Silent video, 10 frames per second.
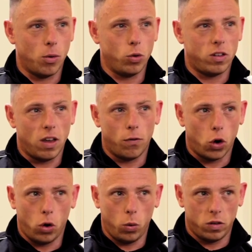I would say I've
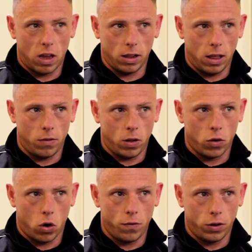always had a level of
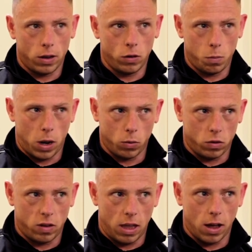confidence, but I would
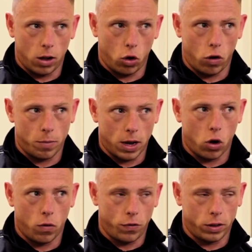say that a lot of my
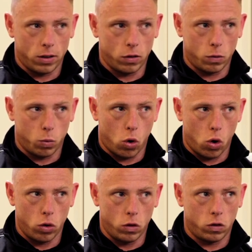confidence
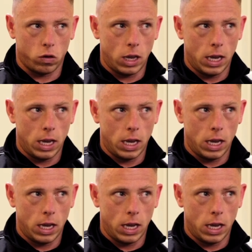was